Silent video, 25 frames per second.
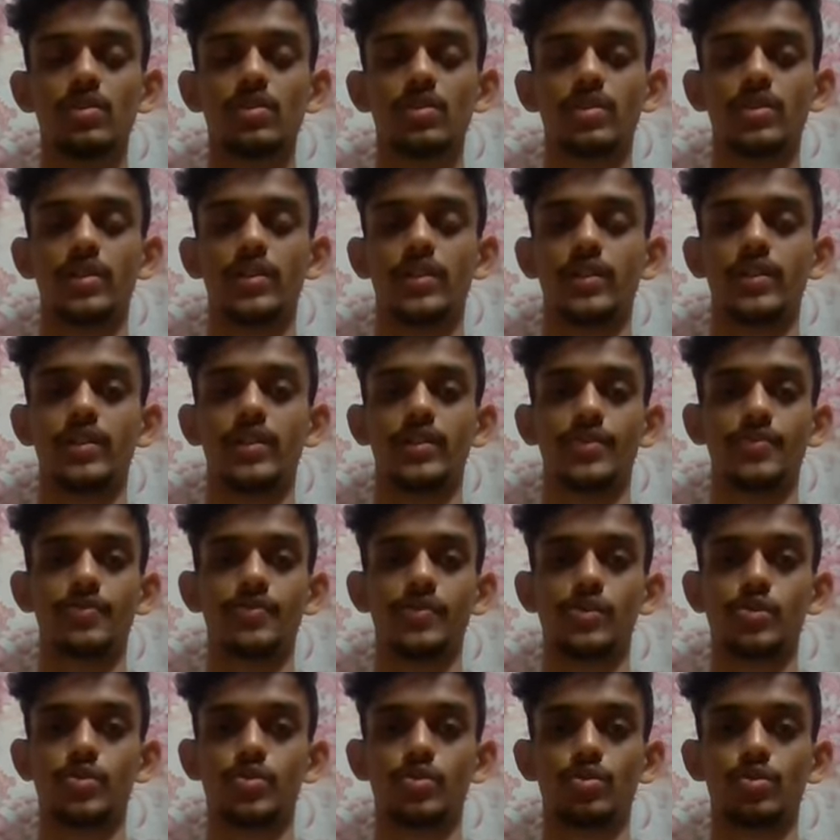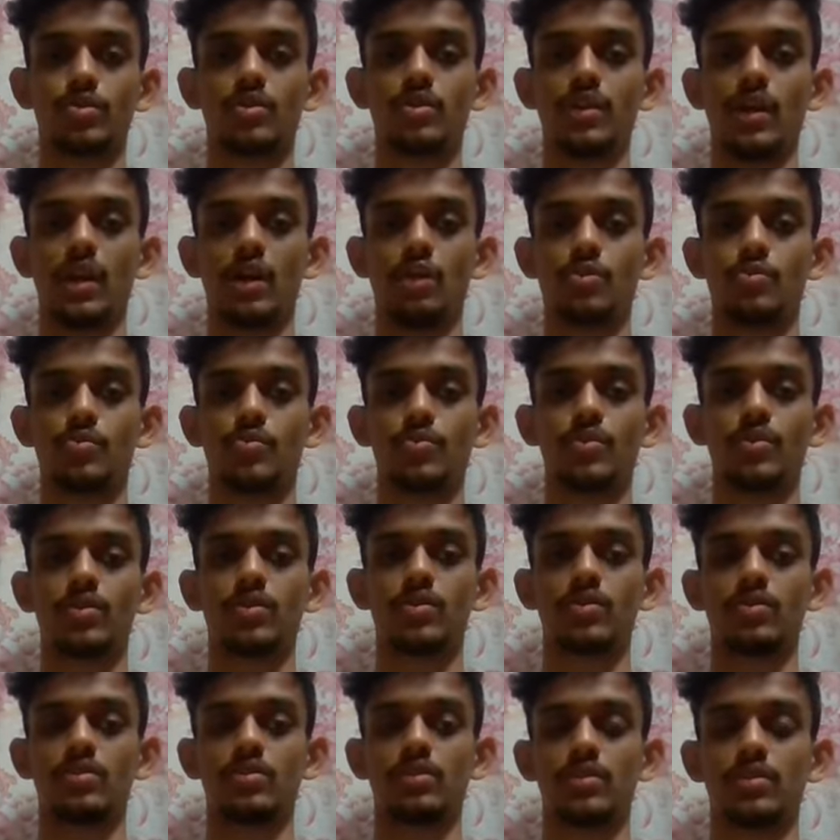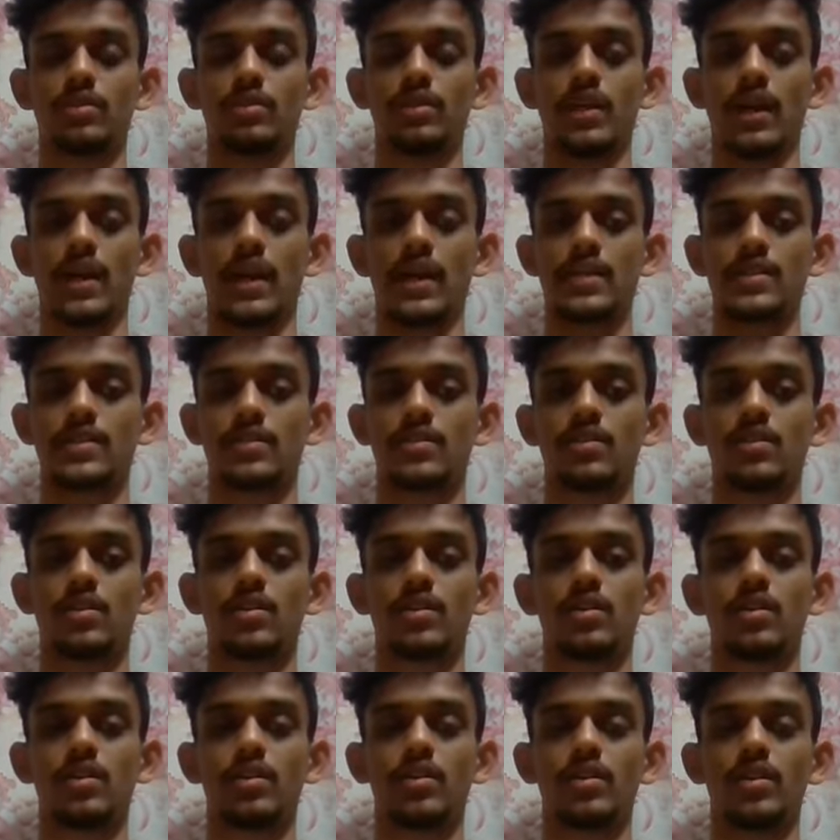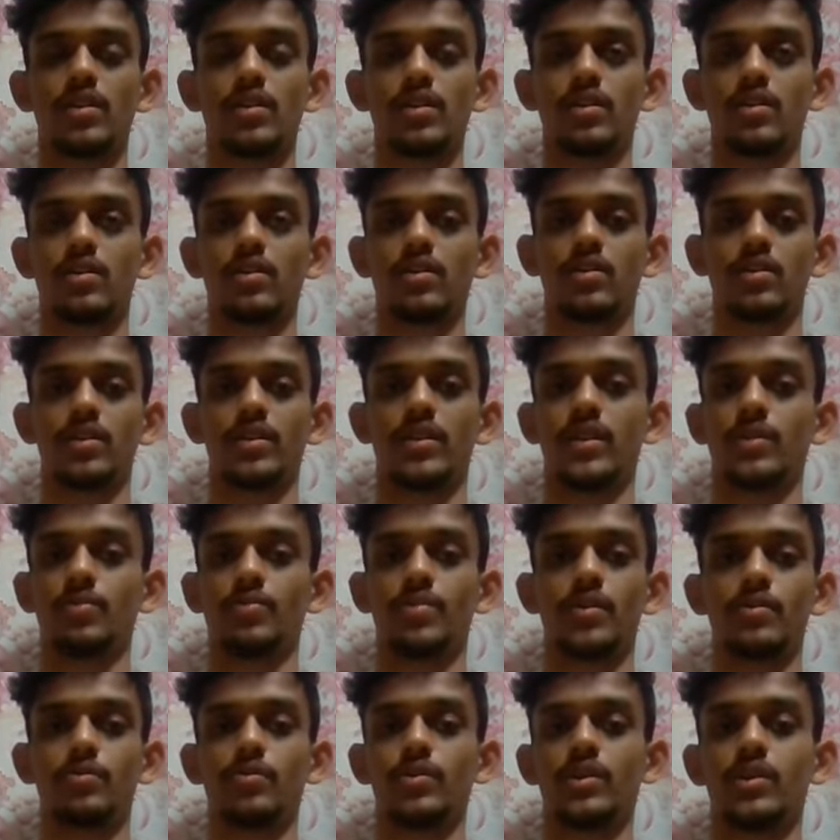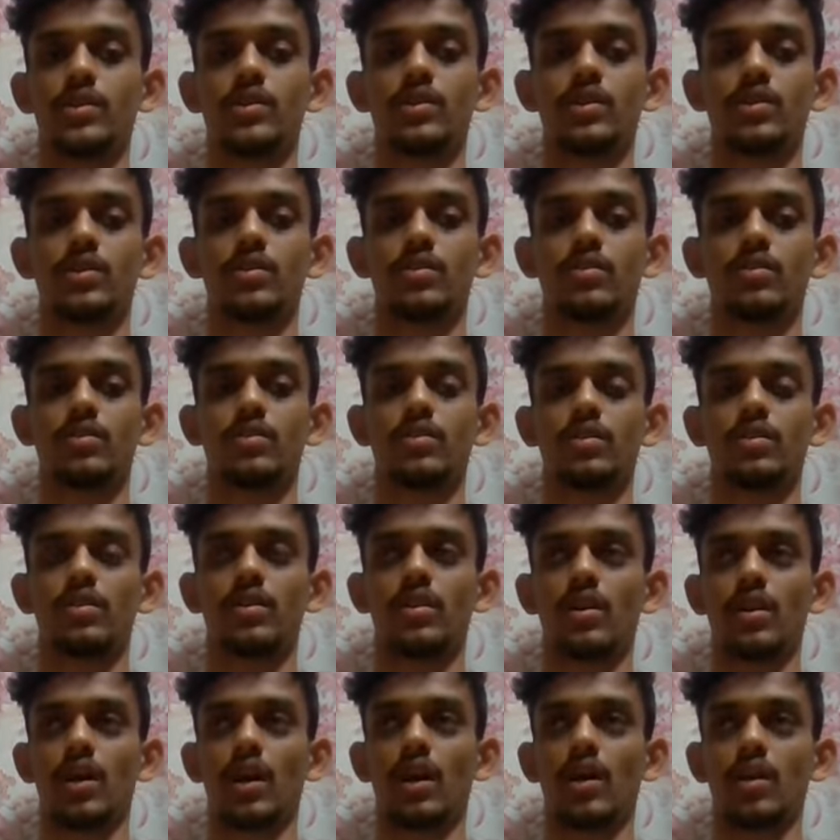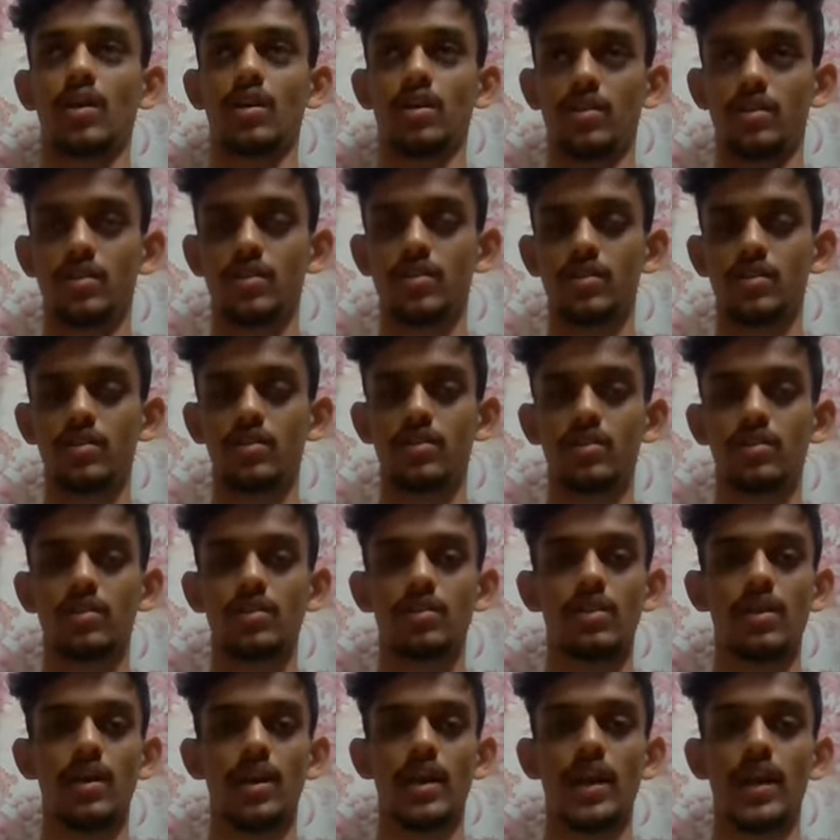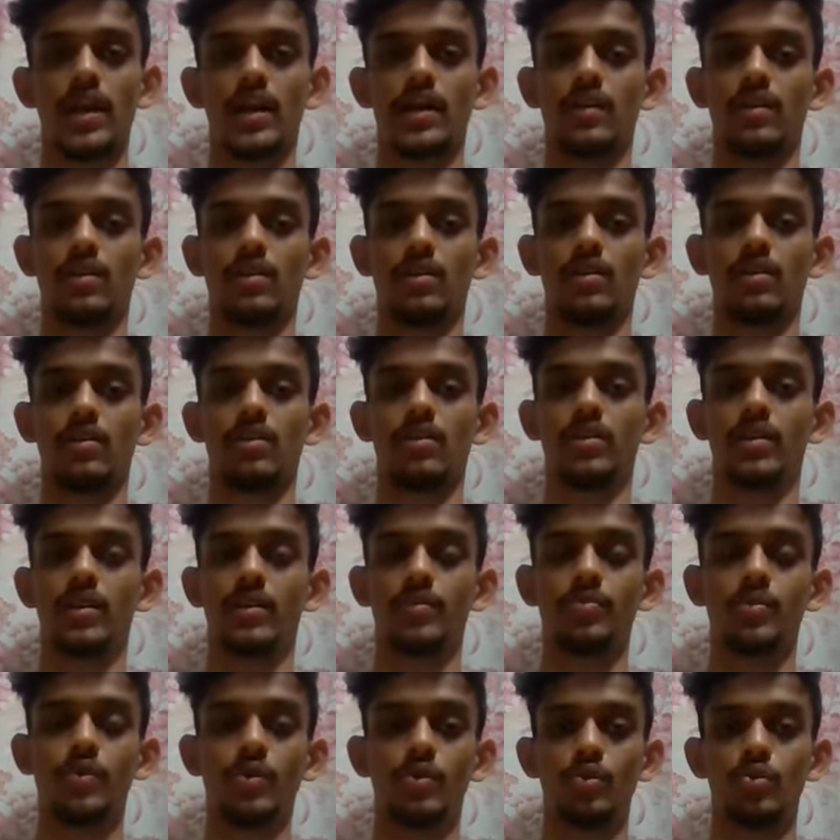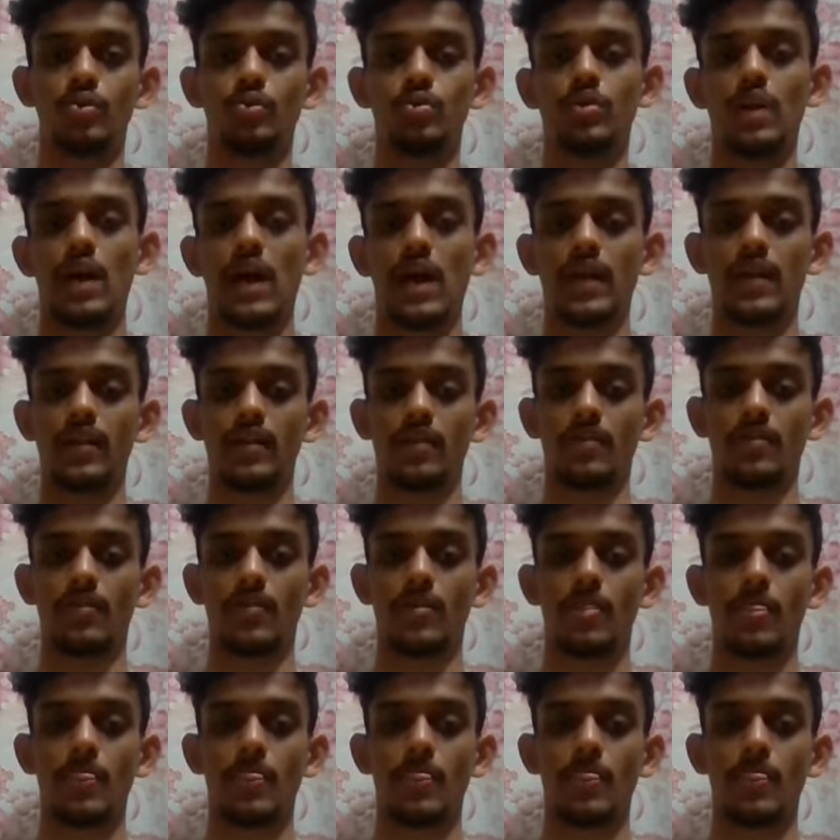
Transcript: Then it will show the output as 111 Karan and 222 Aryan.